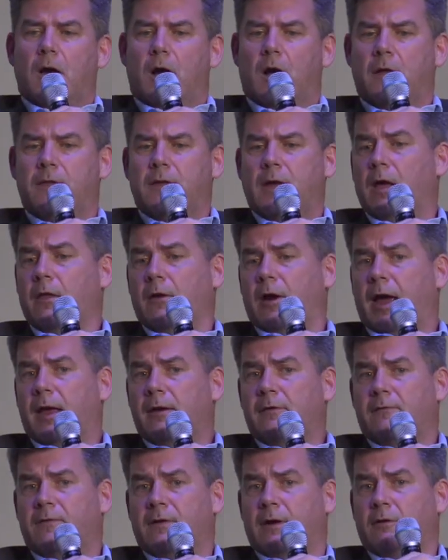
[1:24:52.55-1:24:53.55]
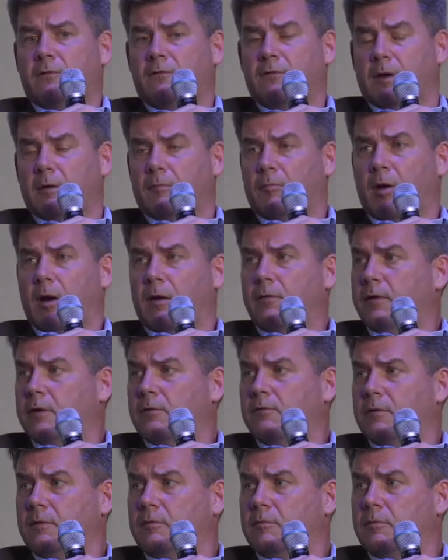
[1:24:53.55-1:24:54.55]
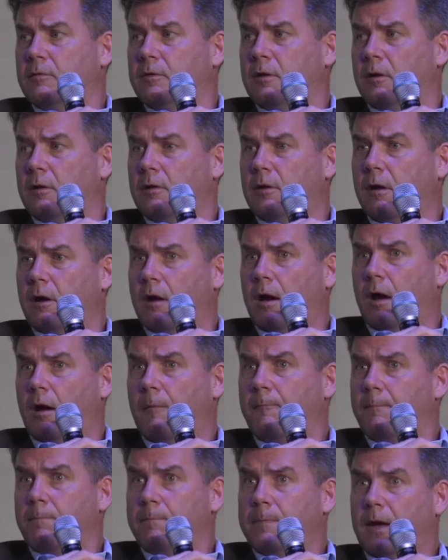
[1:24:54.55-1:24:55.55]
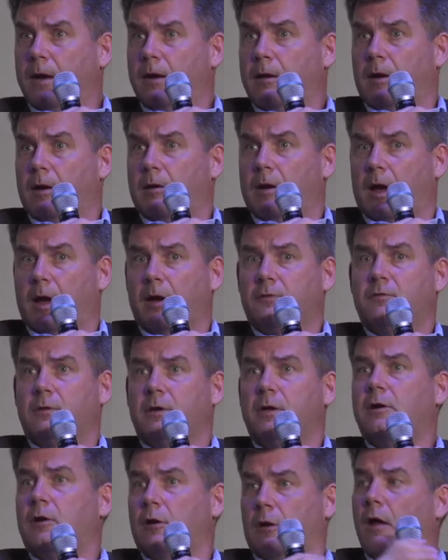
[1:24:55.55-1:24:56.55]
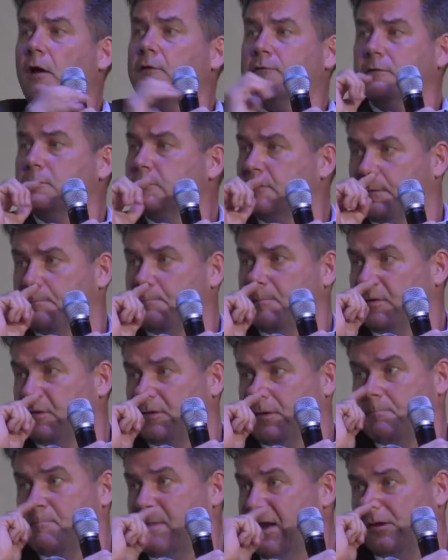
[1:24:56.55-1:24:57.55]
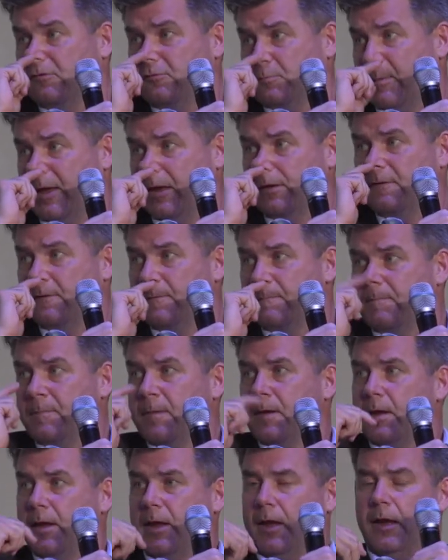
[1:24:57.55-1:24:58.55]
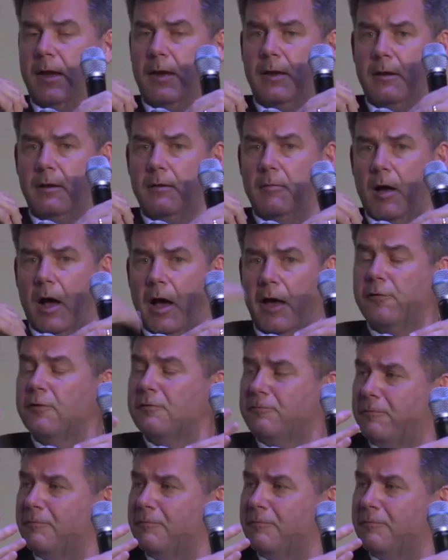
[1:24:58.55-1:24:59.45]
On the other hand, there's a there's a uh, an, an, actually colossal dim diminishment in other